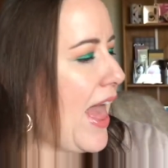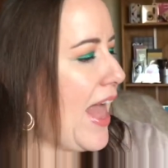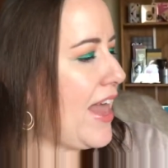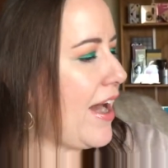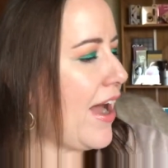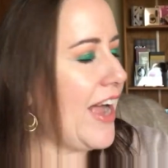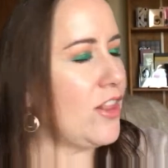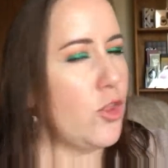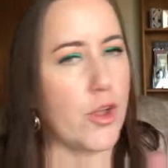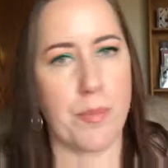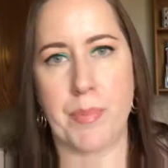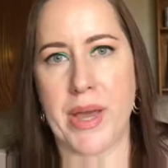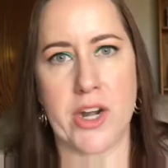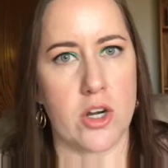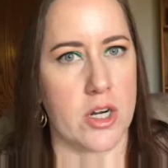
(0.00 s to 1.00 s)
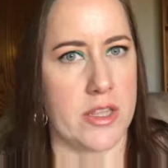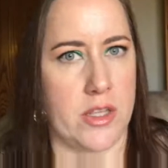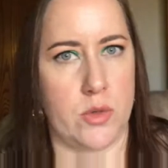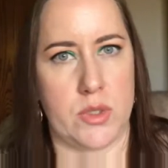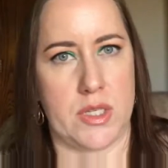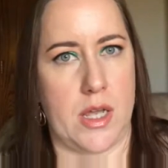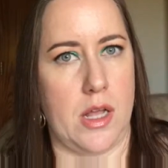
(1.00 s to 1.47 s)
And I look better in
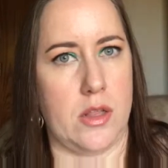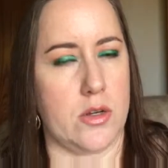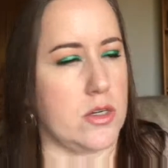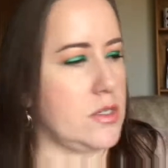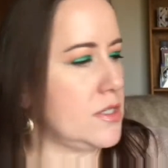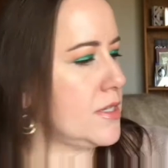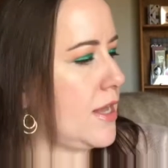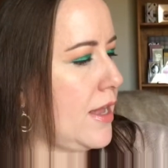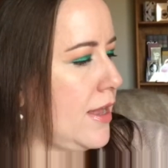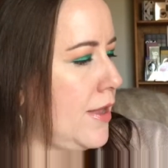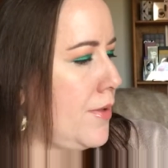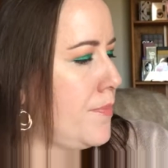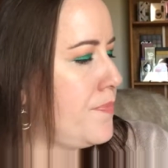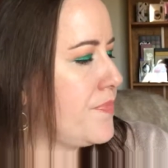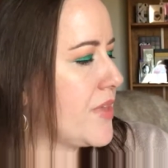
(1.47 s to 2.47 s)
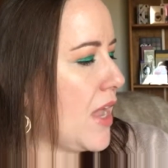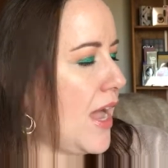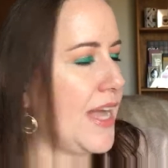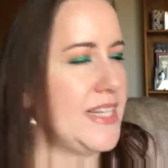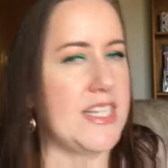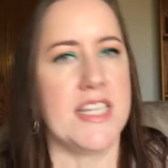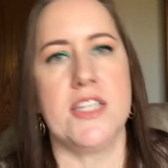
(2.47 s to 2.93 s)
those colors. Um,
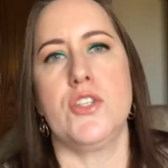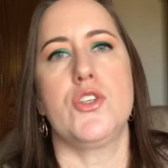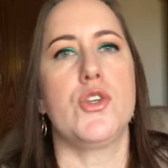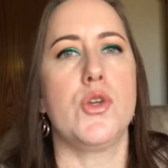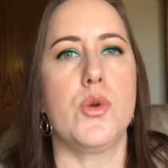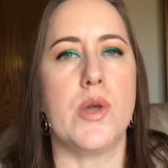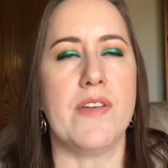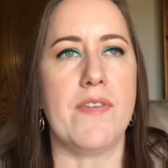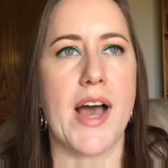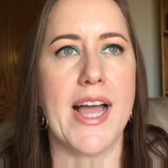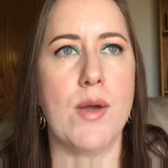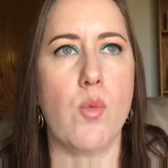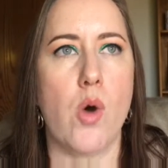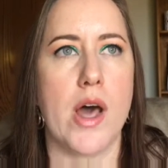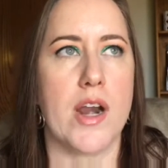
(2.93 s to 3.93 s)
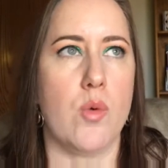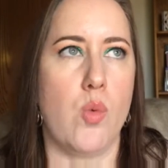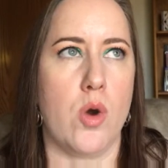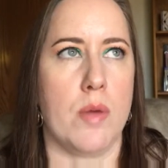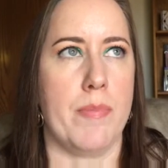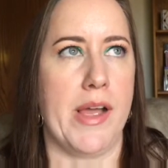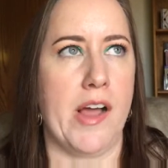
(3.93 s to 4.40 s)
I tend to, if I want a
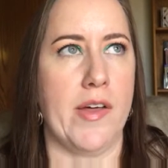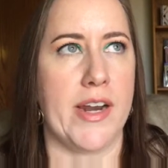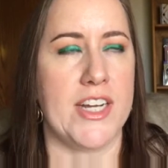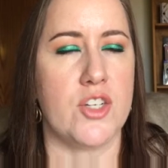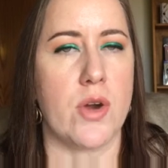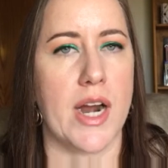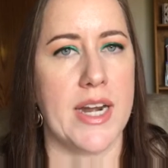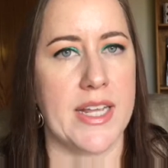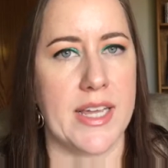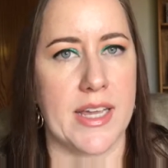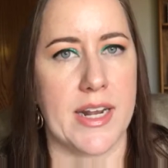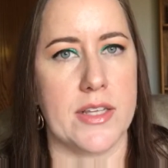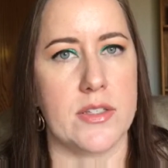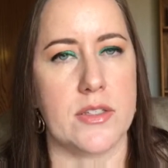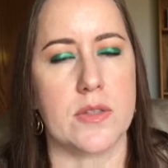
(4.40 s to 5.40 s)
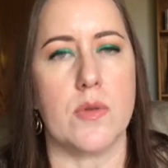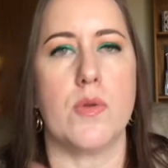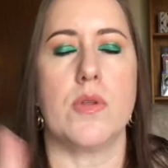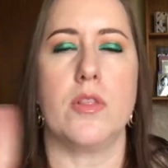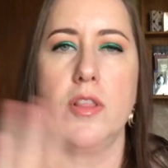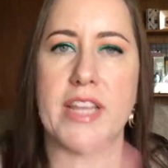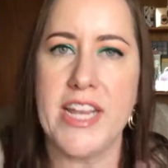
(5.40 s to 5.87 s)
warm palette, I try to get as
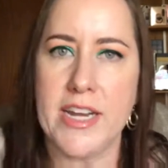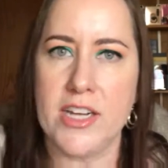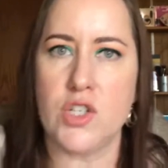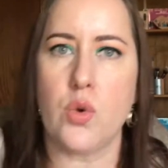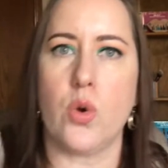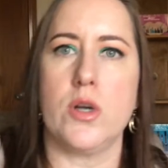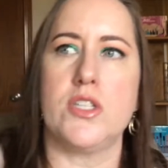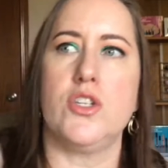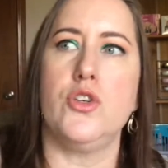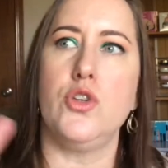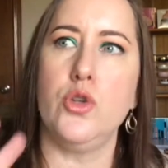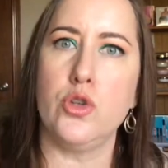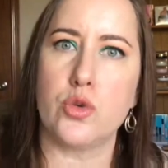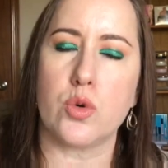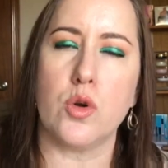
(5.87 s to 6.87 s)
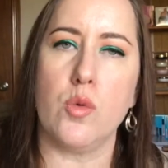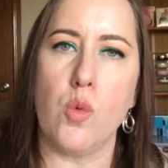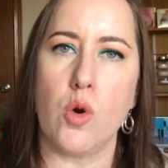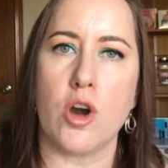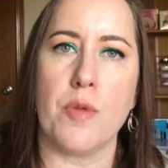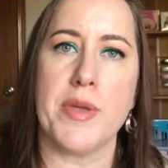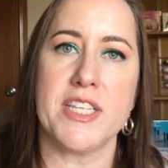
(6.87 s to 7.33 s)
leaning towards neutral
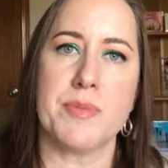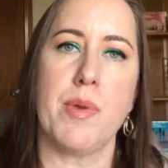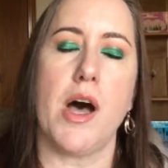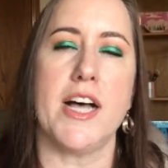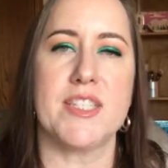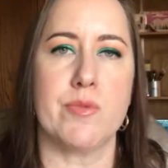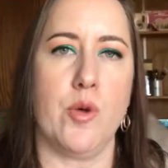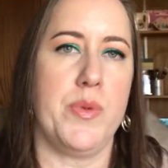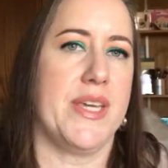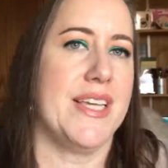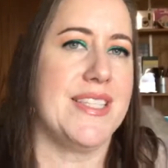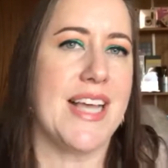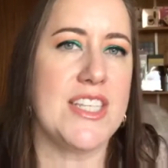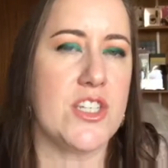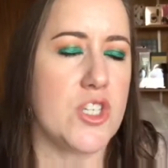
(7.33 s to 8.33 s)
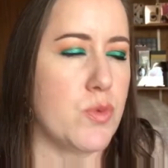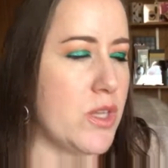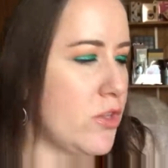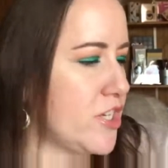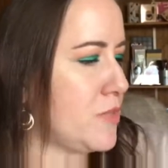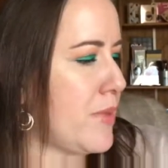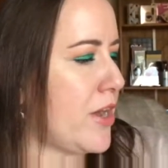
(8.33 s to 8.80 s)
warm as possible because that's just
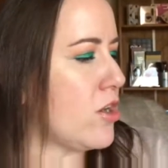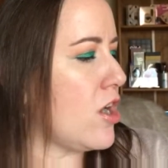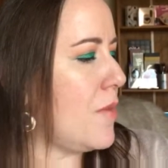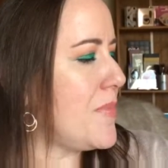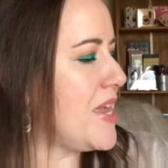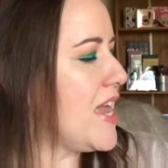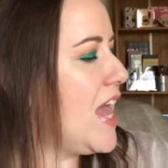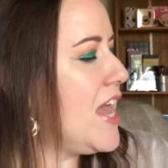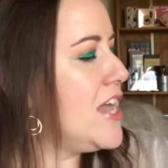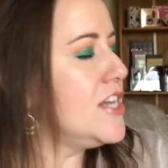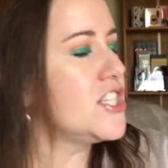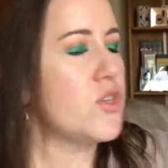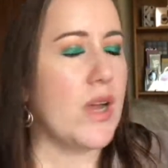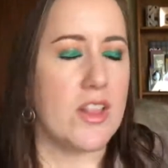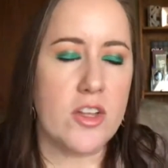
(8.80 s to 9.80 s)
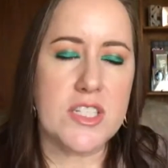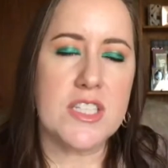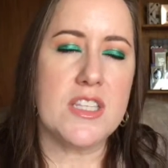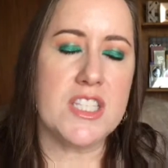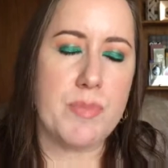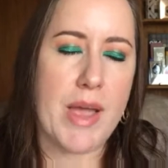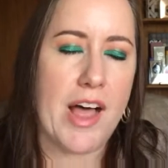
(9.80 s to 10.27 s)
what looks better on me. So I looked
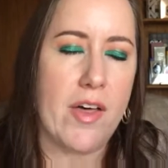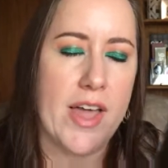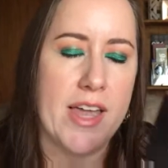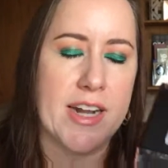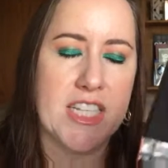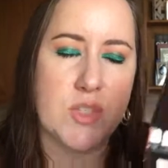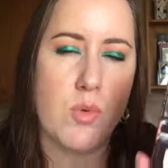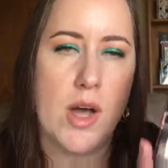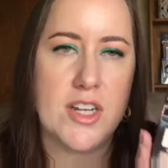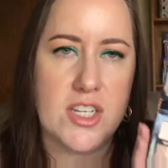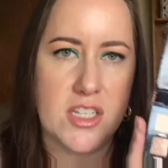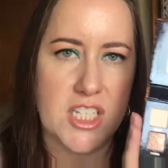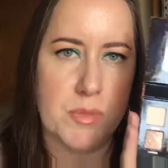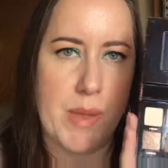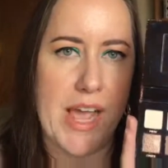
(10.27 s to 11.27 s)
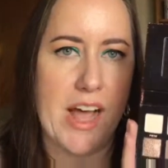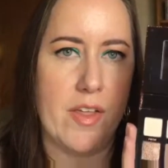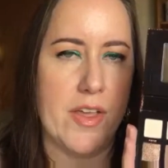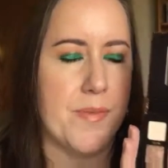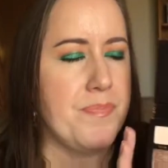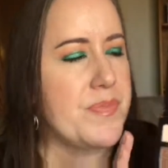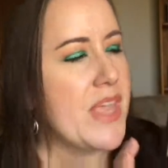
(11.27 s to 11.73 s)
at this palette and I swatched this
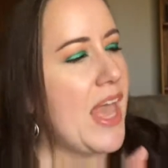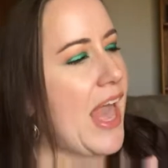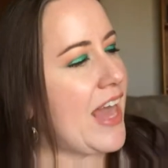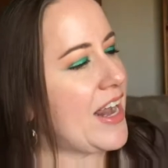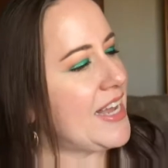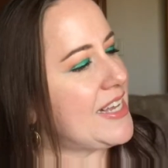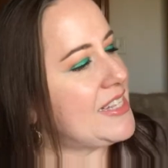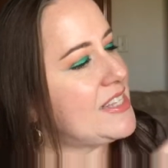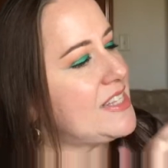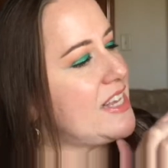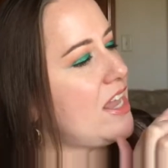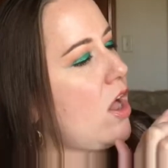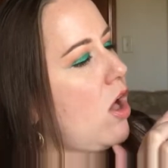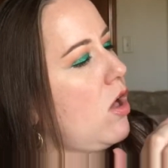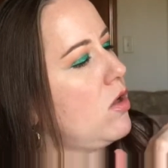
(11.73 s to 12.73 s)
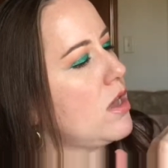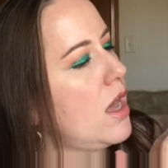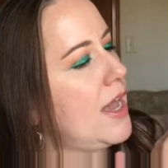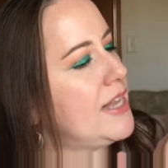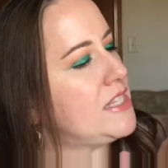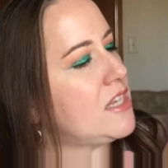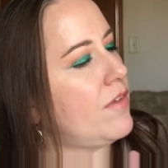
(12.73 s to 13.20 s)
palette and I could see all
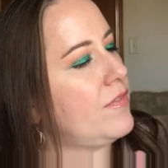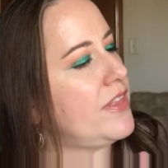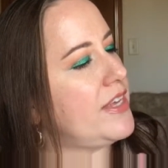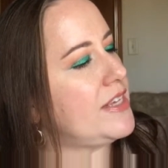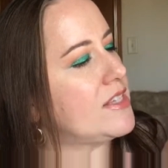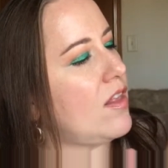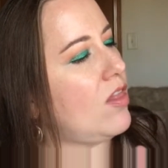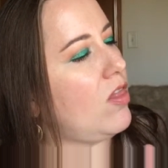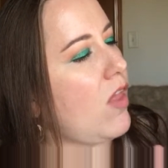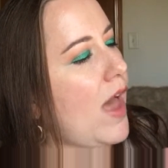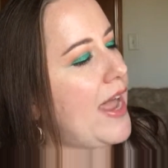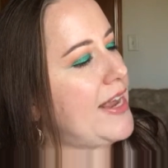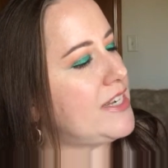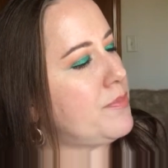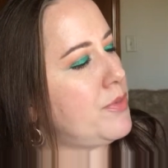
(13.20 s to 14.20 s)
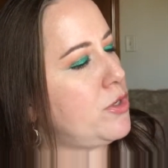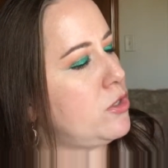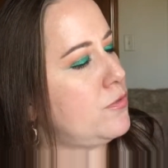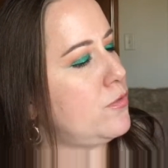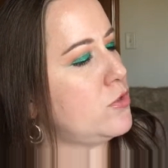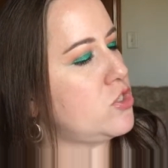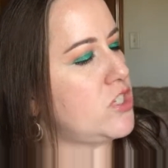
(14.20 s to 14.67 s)
kinds of these white,
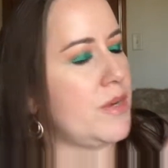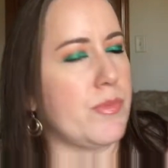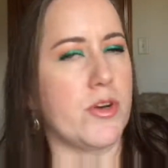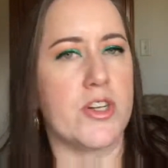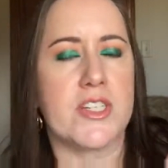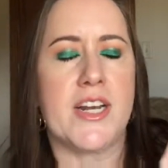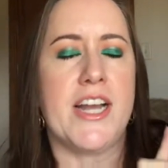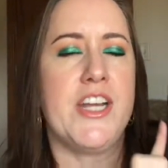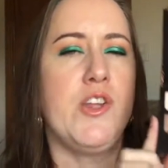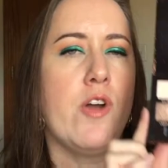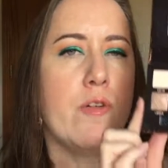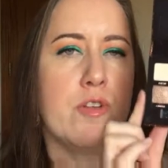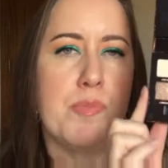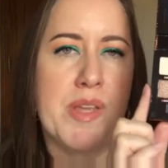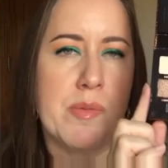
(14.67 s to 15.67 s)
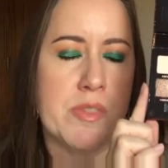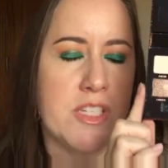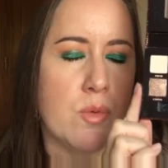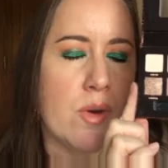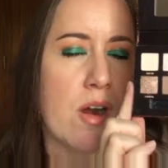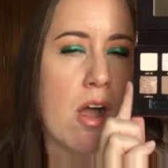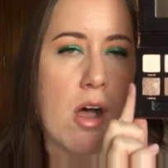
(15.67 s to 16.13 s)
beautiful shimmers and I knew I would be able
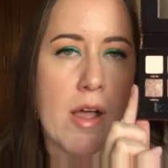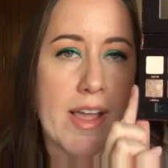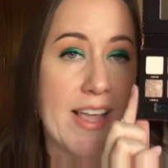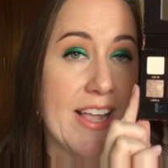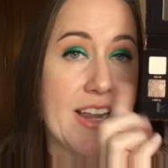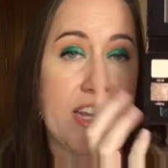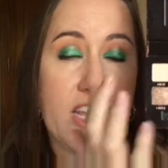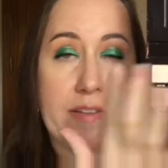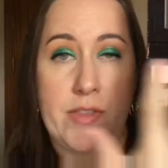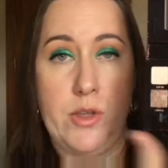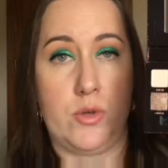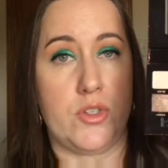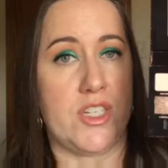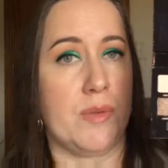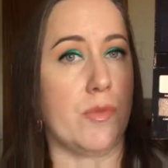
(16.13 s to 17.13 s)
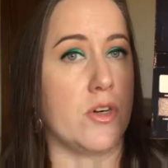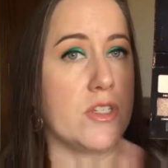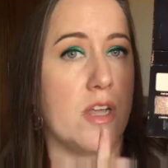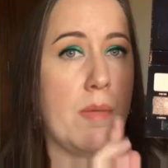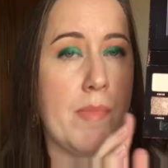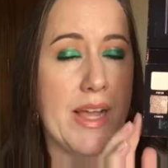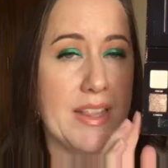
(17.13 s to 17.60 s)
to wear any of those shimmers
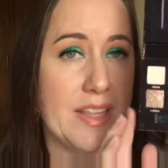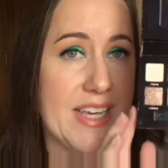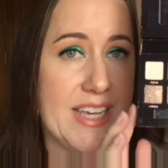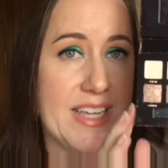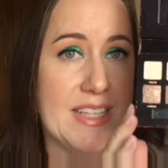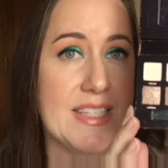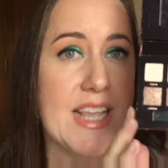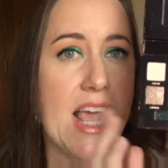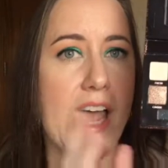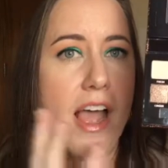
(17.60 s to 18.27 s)
on my lids.